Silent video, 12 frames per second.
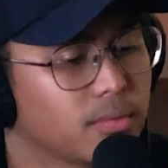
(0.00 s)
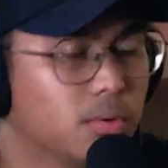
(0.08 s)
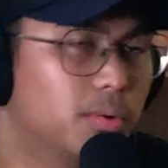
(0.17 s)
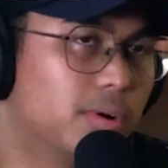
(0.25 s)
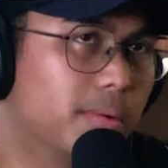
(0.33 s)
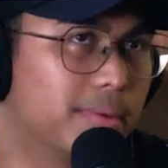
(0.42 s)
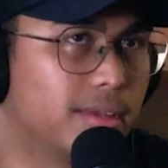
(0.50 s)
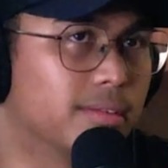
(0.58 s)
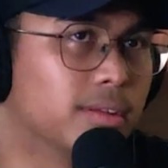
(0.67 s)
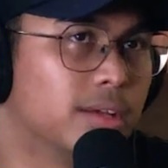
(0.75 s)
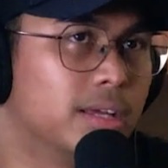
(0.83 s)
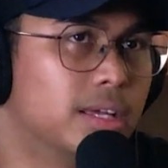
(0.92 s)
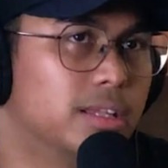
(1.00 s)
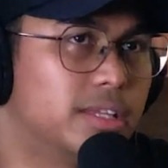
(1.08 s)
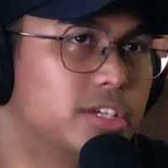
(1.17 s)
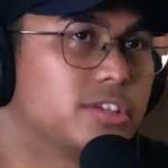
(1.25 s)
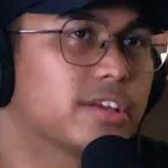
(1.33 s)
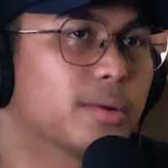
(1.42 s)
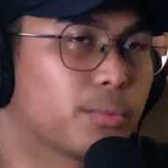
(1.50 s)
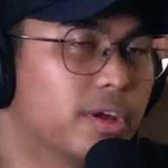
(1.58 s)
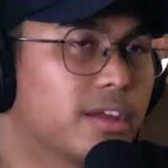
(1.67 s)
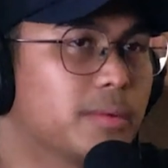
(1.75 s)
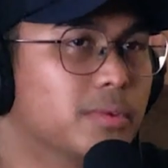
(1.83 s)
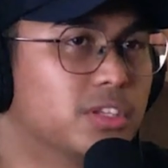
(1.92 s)
Oh, I mean, did you take a
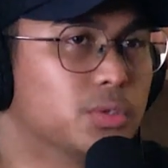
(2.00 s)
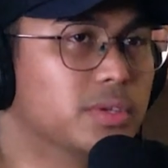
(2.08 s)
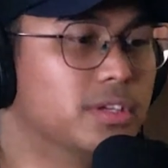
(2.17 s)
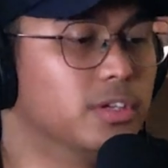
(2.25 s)
break in between